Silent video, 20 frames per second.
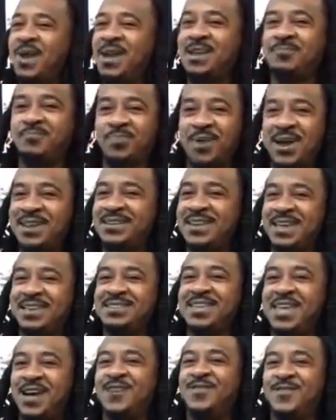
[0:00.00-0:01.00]
Break that
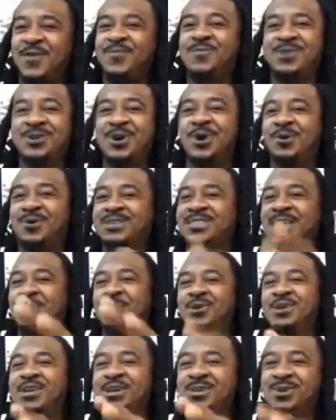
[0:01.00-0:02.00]
down before we go, because I
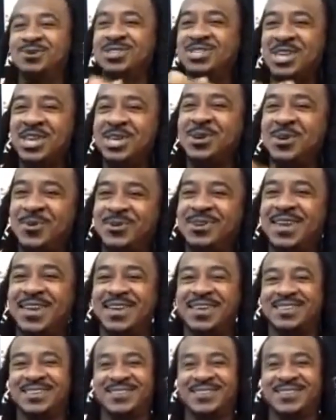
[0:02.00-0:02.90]
want to hear your take on that.